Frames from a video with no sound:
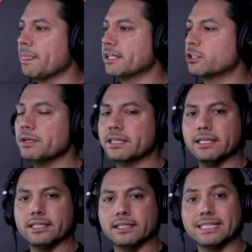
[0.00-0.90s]
tweak
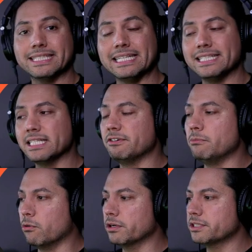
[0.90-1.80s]
the, the scenes even
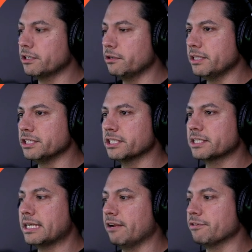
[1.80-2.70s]
more so than
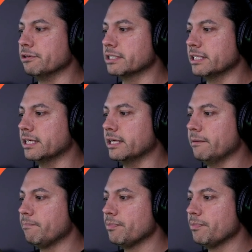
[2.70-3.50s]
just kind of using the,